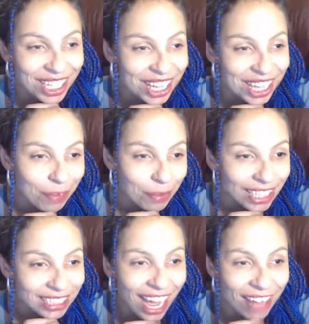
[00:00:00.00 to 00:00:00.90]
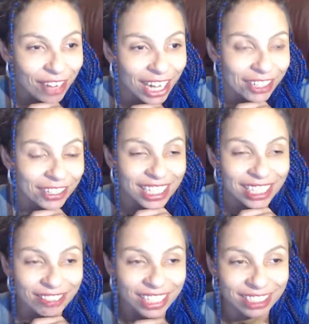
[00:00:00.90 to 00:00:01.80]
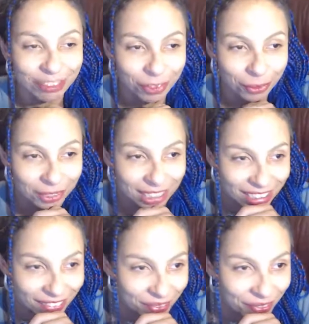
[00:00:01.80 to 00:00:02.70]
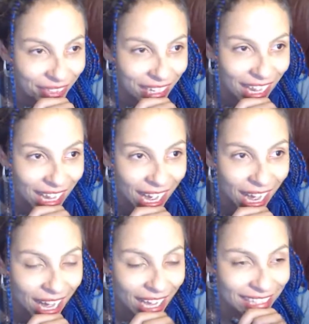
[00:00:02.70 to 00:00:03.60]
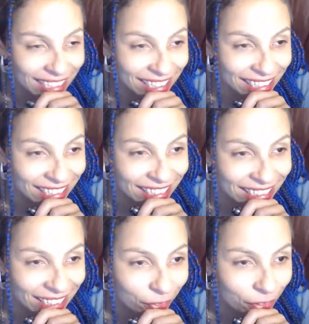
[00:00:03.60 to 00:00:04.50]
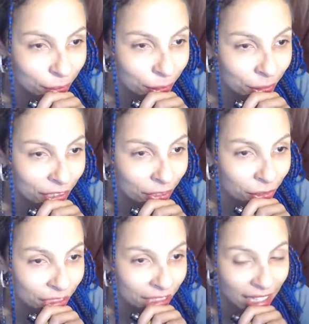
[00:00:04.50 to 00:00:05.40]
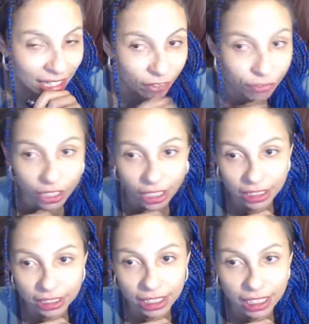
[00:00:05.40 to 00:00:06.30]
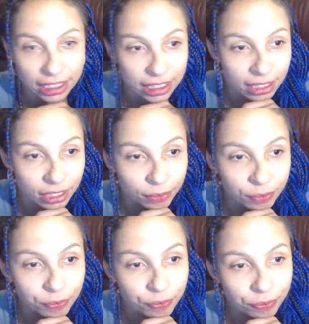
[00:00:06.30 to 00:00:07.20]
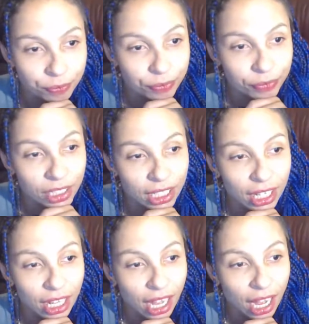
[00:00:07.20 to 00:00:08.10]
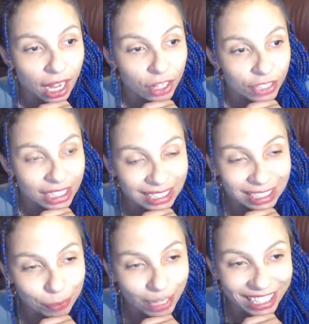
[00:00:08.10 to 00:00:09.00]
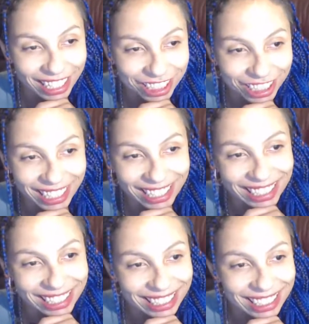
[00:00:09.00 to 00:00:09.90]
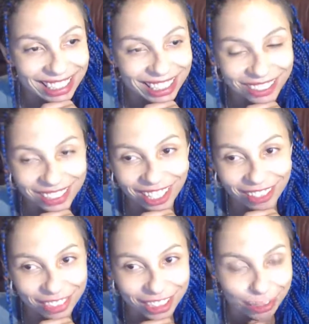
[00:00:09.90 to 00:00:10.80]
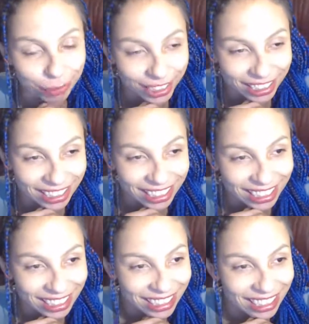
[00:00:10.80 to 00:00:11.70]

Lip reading: They place high value in innovative thought. NE is comfortable with the notion that everything is connected. Restless by nature, NE seeks new and novel experiences.